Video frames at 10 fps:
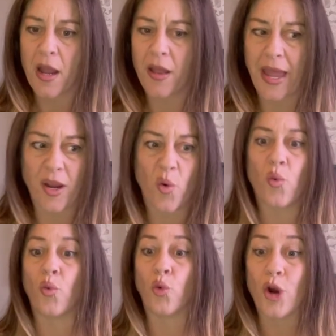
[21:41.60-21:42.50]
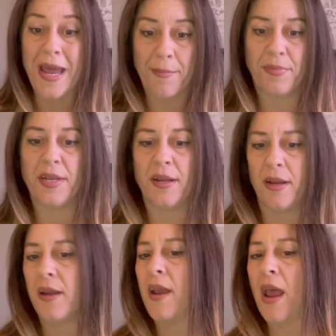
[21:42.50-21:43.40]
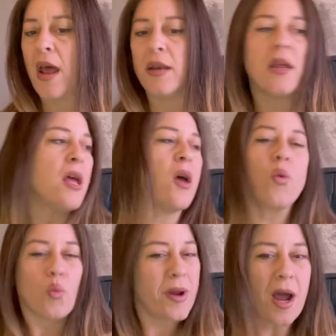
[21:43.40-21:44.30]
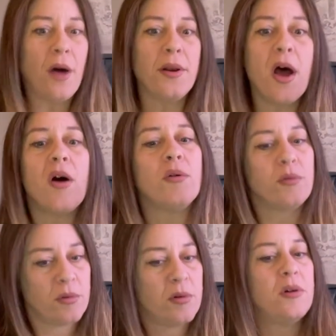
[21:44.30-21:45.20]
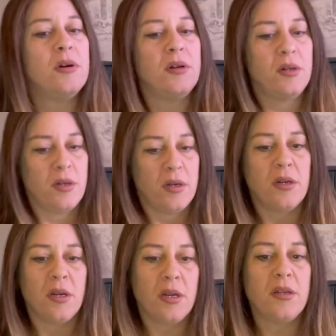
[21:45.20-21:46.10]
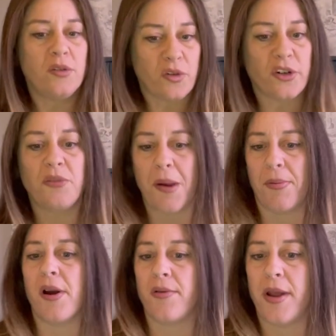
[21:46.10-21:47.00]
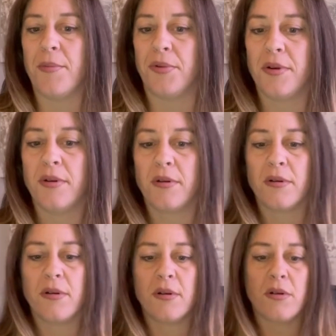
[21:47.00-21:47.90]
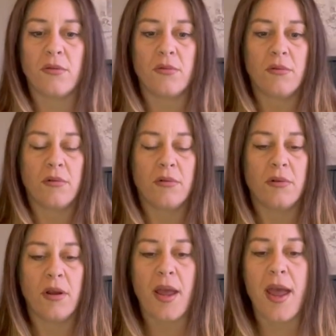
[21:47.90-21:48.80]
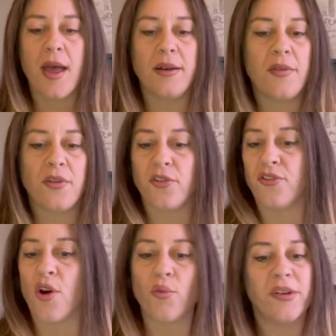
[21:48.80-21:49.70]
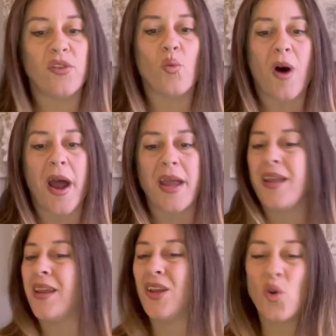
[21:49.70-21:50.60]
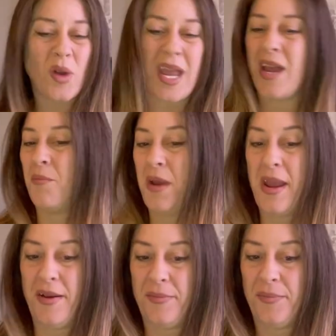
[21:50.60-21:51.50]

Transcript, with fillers: like ripped, and we all know circus people are ripped and there's no reason why you can't be.